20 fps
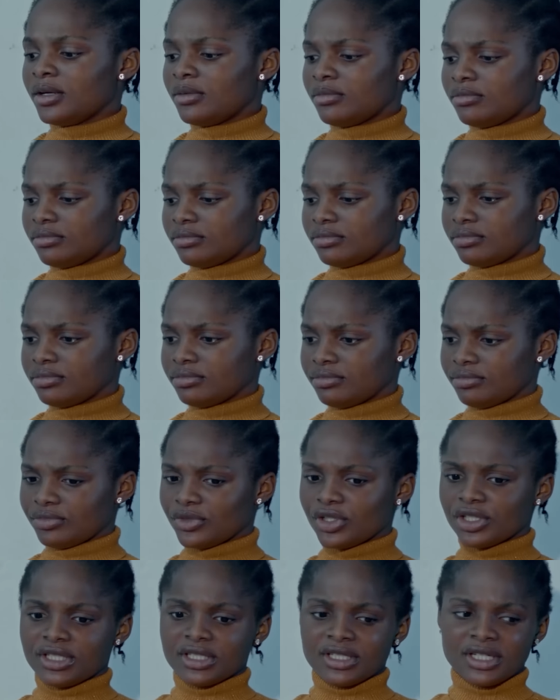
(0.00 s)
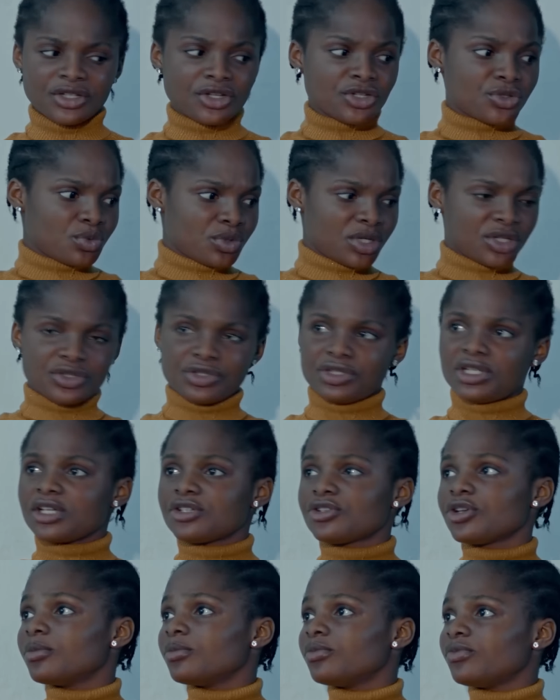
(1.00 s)
Nothing. I just wanted to take
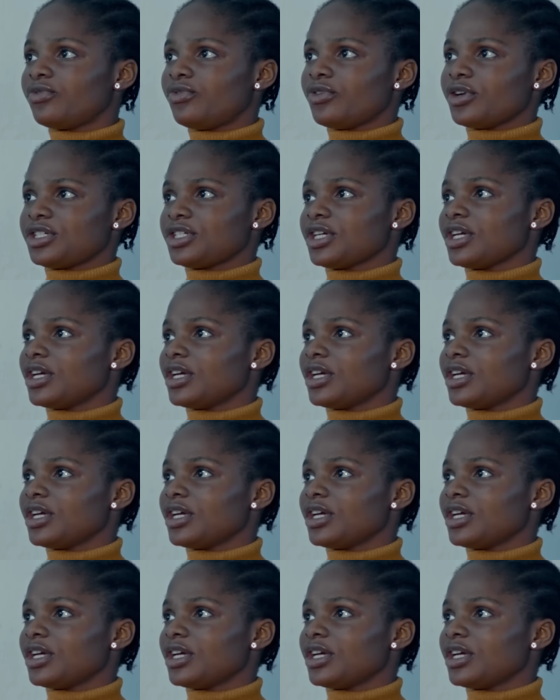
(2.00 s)
some fresh